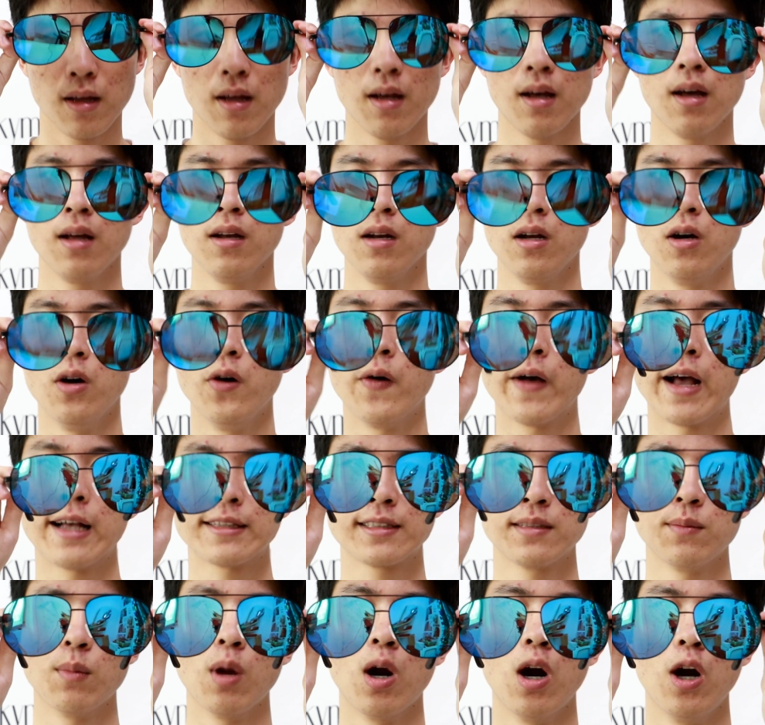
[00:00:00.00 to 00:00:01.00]
Hello
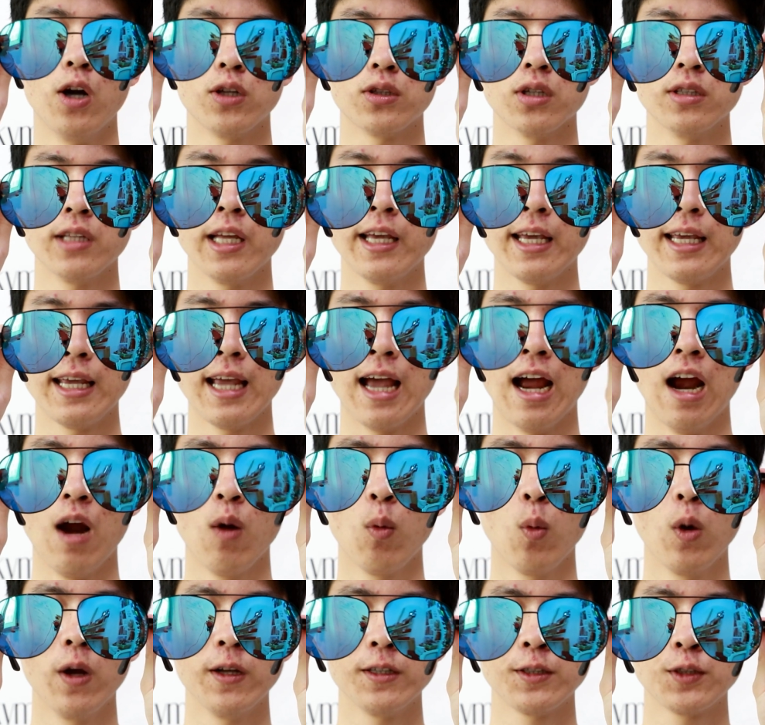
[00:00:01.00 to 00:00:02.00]
customer, today I
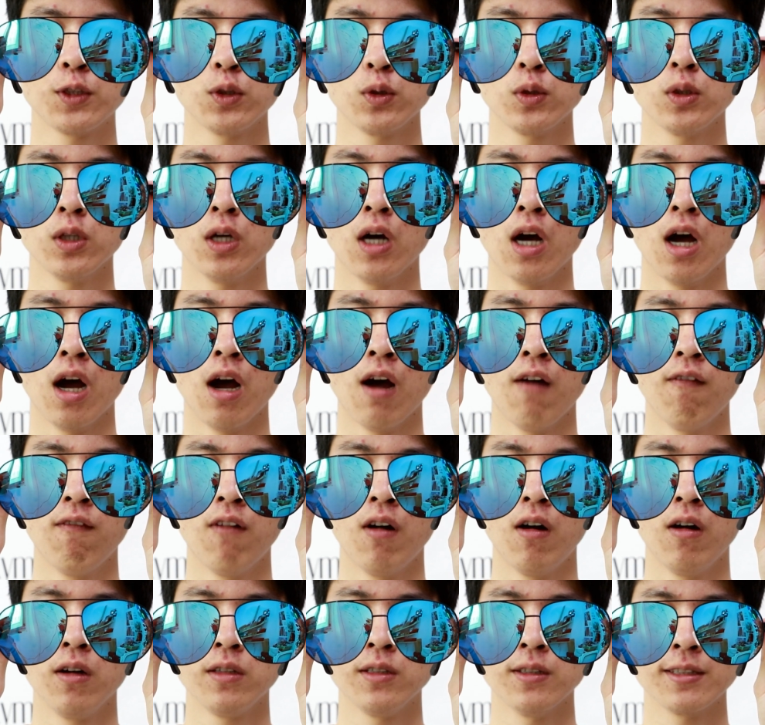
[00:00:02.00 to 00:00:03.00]
will show you
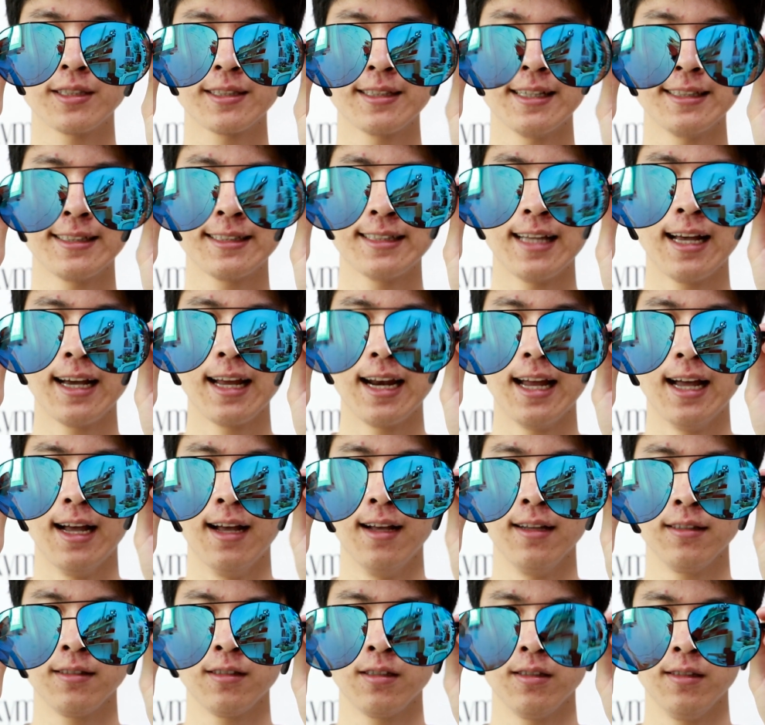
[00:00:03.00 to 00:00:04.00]
our newest
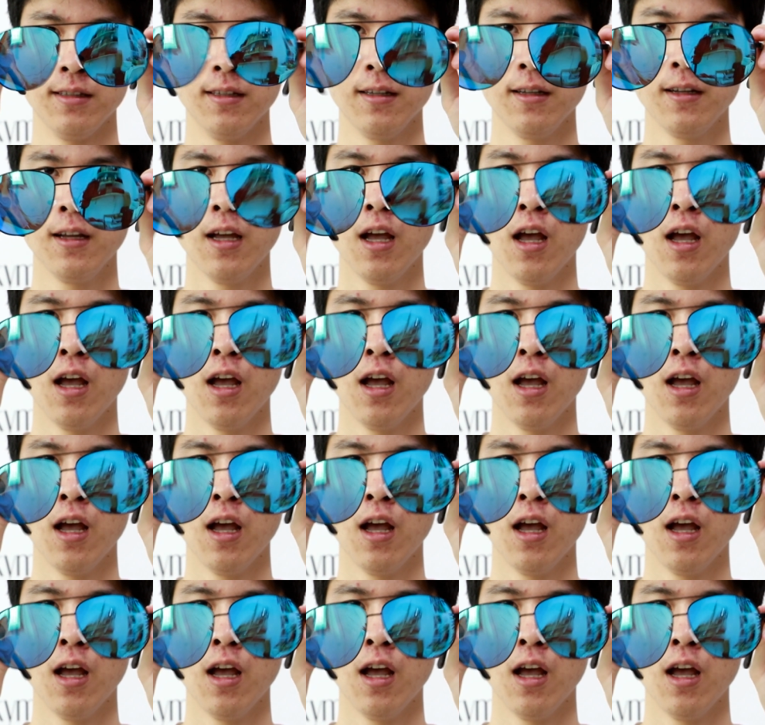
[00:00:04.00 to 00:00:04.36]
sunglasses.